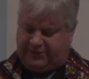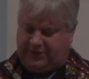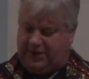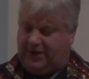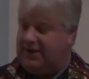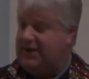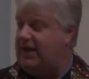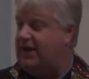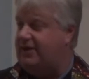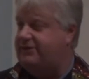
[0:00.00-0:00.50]
then
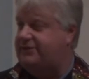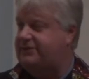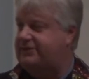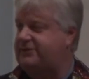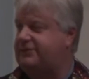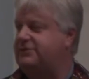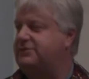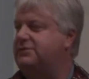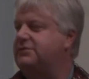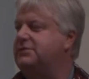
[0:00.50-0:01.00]
I
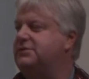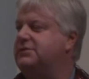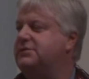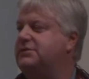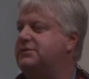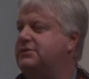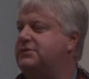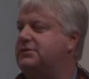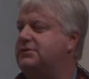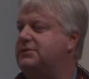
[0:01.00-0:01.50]
guess
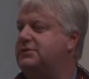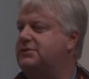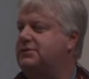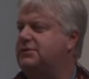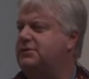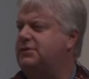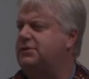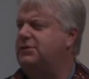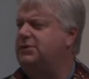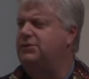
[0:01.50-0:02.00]

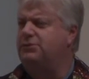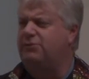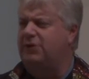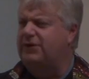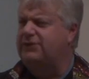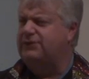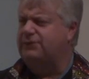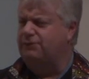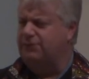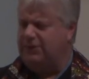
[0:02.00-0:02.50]
you
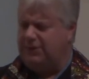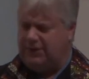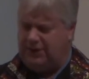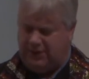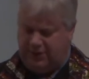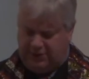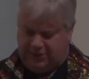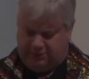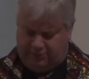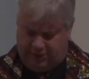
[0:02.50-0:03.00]
must really
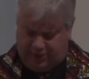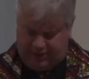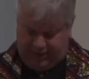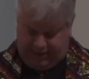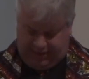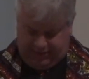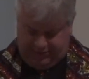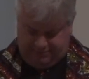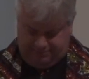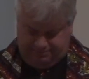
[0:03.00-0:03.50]
need the
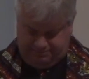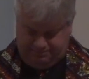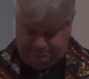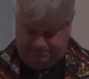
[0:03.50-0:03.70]
money.